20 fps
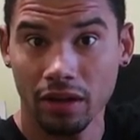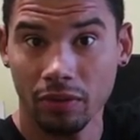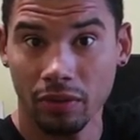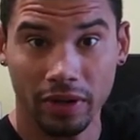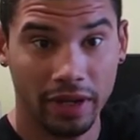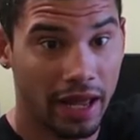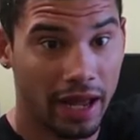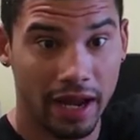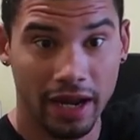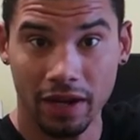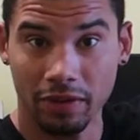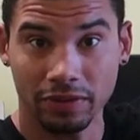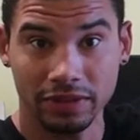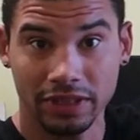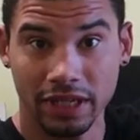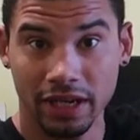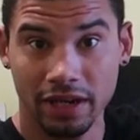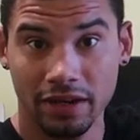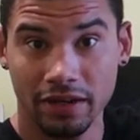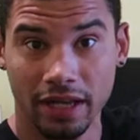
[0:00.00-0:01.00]
One day it
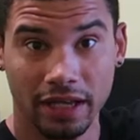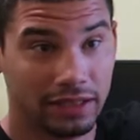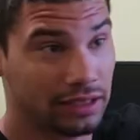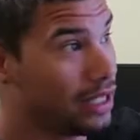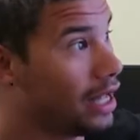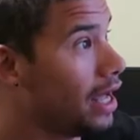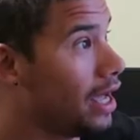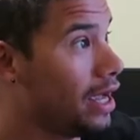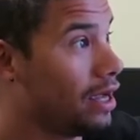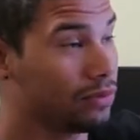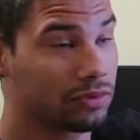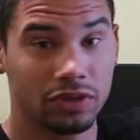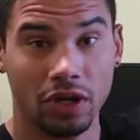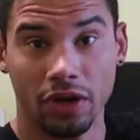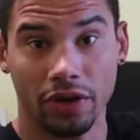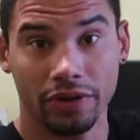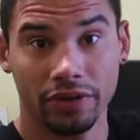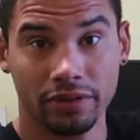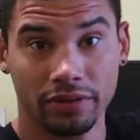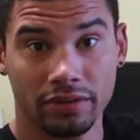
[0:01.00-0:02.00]
was here, next day it was
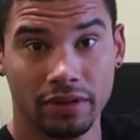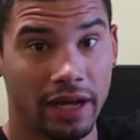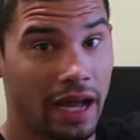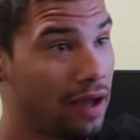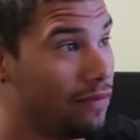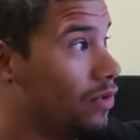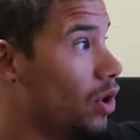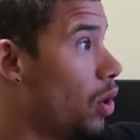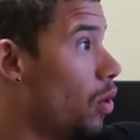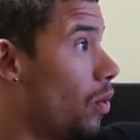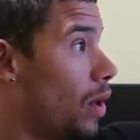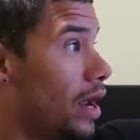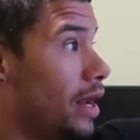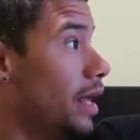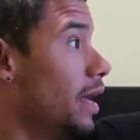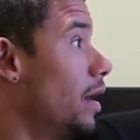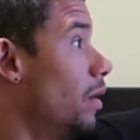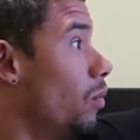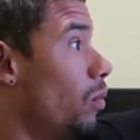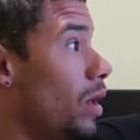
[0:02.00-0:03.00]
gone. Like, I have no
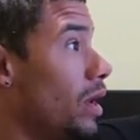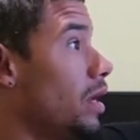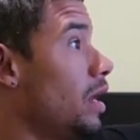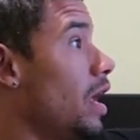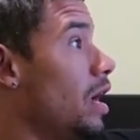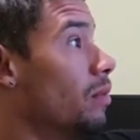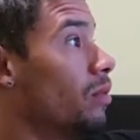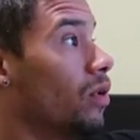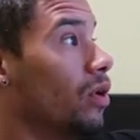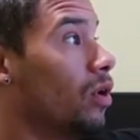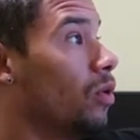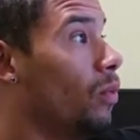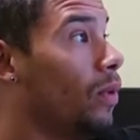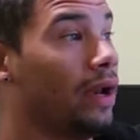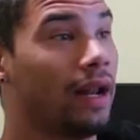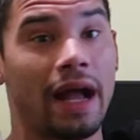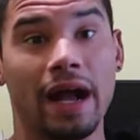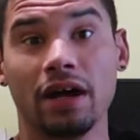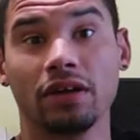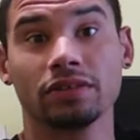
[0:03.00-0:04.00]
idea what neighbor or
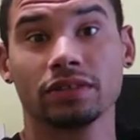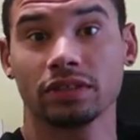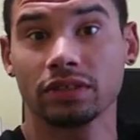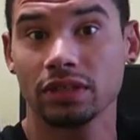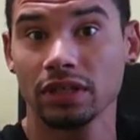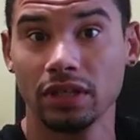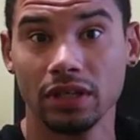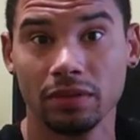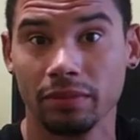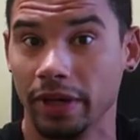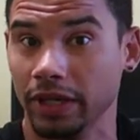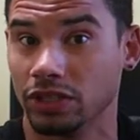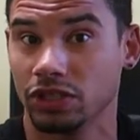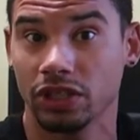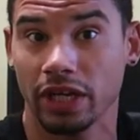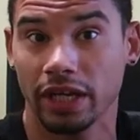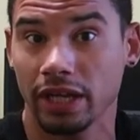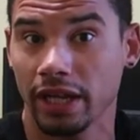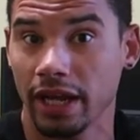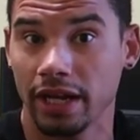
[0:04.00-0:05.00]
what house my
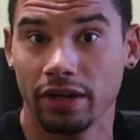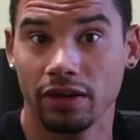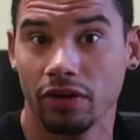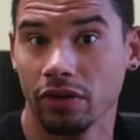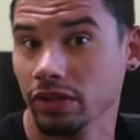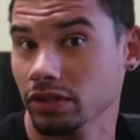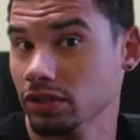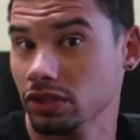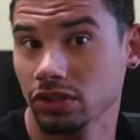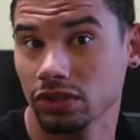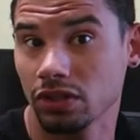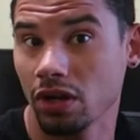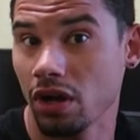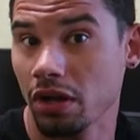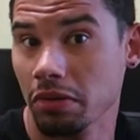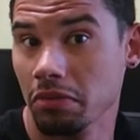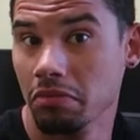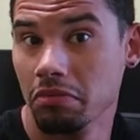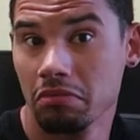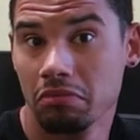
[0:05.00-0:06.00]
shed landed on. It's just
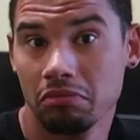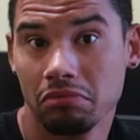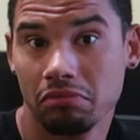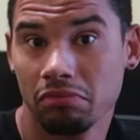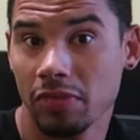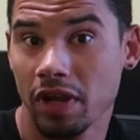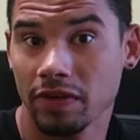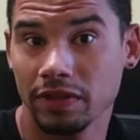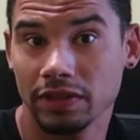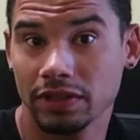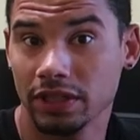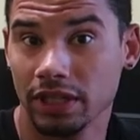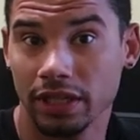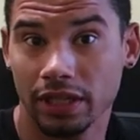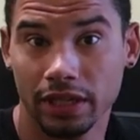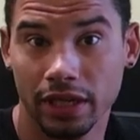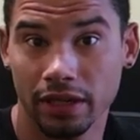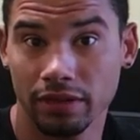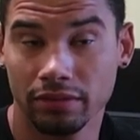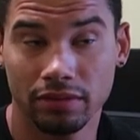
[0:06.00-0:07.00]
gone. Never to see
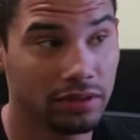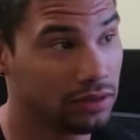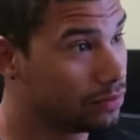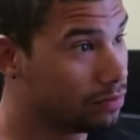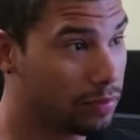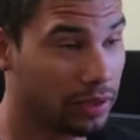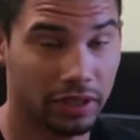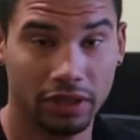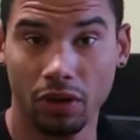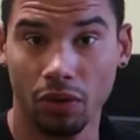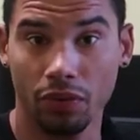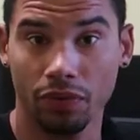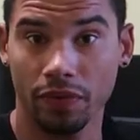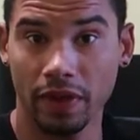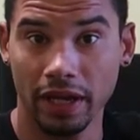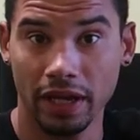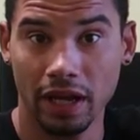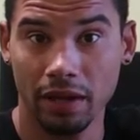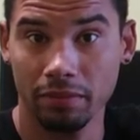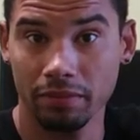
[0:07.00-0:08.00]
it again. Just picked the whole
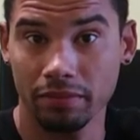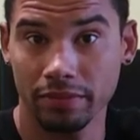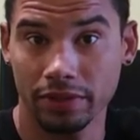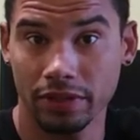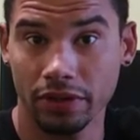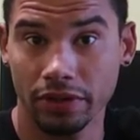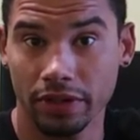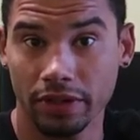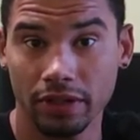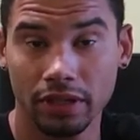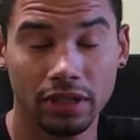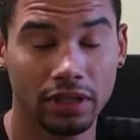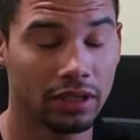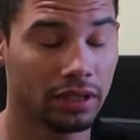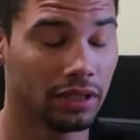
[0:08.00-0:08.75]
thing up and took it.